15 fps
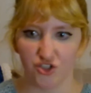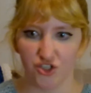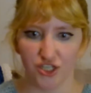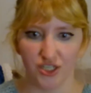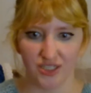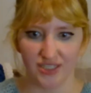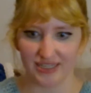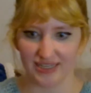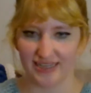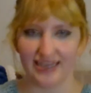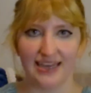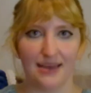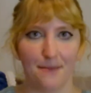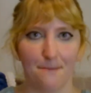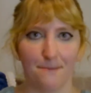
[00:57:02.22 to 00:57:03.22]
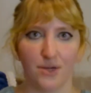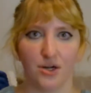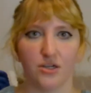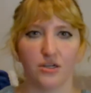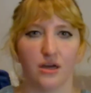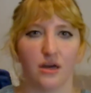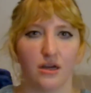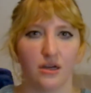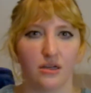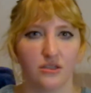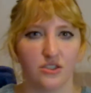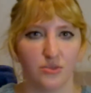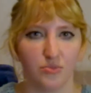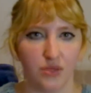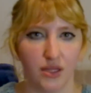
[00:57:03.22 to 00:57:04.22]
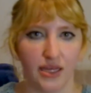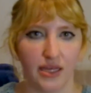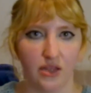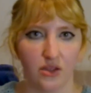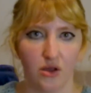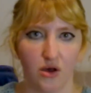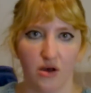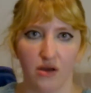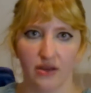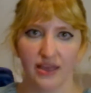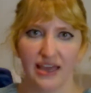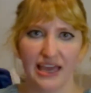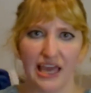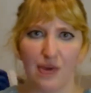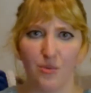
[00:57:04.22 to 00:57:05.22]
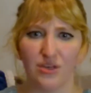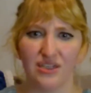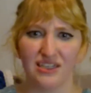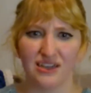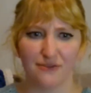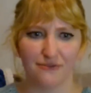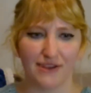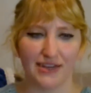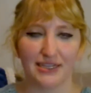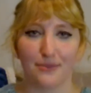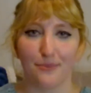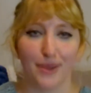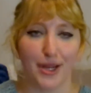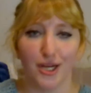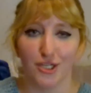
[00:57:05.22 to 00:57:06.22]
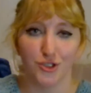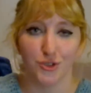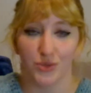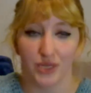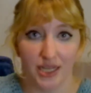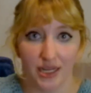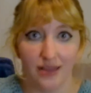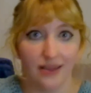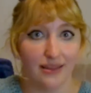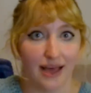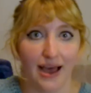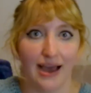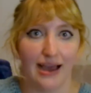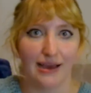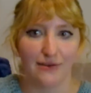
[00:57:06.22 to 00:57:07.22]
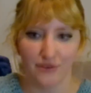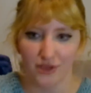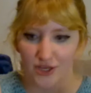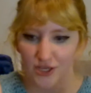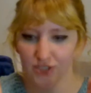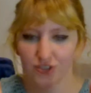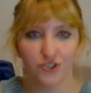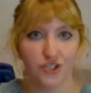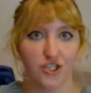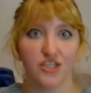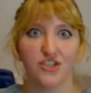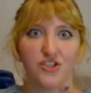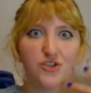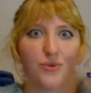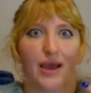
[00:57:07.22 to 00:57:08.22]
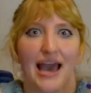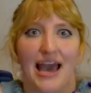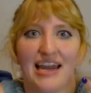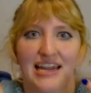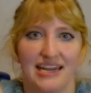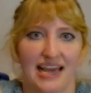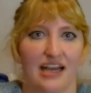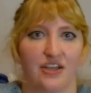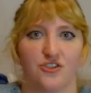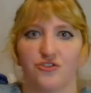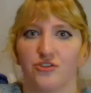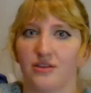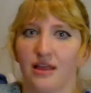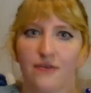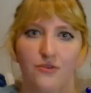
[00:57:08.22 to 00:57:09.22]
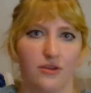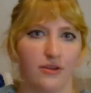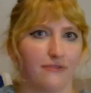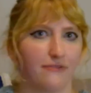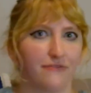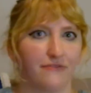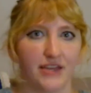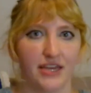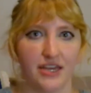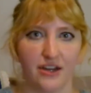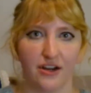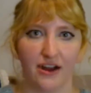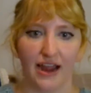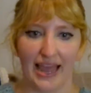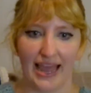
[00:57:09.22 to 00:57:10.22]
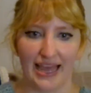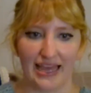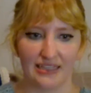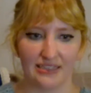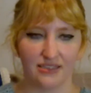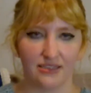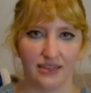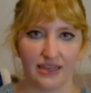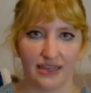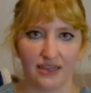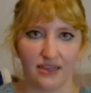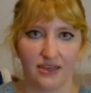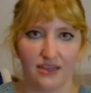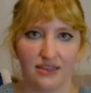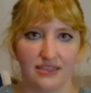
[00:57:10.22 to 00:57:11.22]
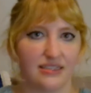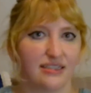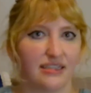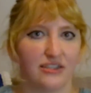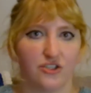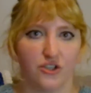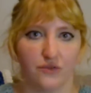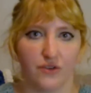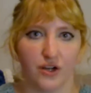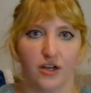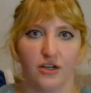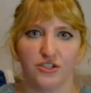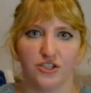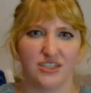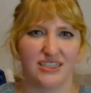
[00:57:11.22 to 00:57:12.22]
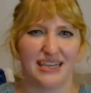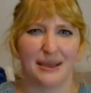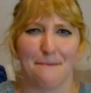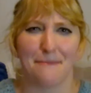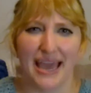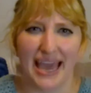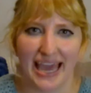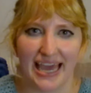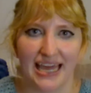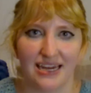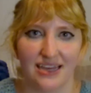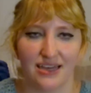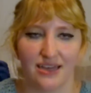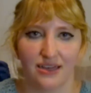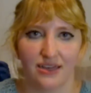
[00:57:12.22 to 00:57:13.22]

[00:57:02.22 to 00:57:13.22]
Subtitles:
just to get Murdoch to play along. He wasn't afraid to bury Julia alive just to add an extra level of fear and the sense of urgency and panic.